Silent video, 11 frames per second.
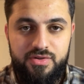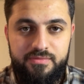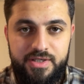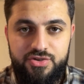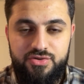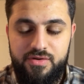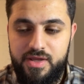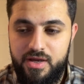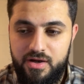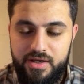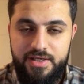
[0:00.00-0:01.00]
and make sure they
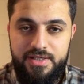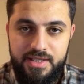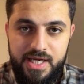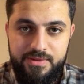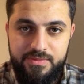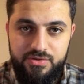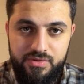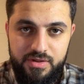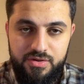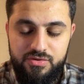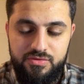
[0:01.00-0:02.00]
are in alignment with
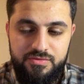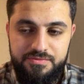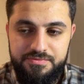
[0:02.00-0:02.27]
you.